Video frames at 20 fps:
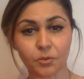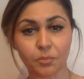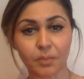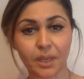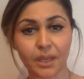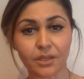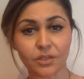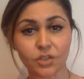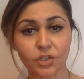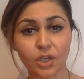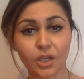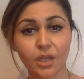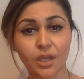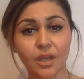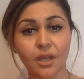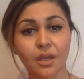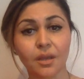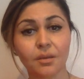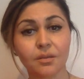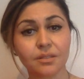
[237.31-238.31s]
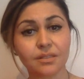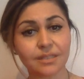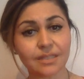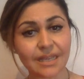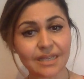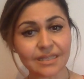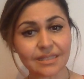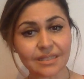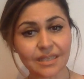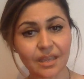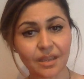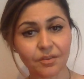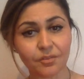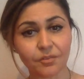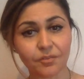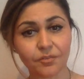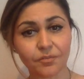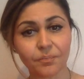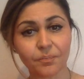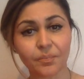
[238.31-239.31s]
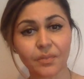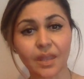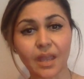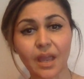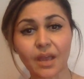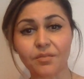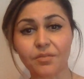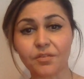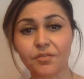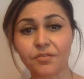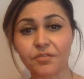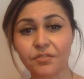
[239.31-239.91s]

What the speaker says: page. Stay safe. Have a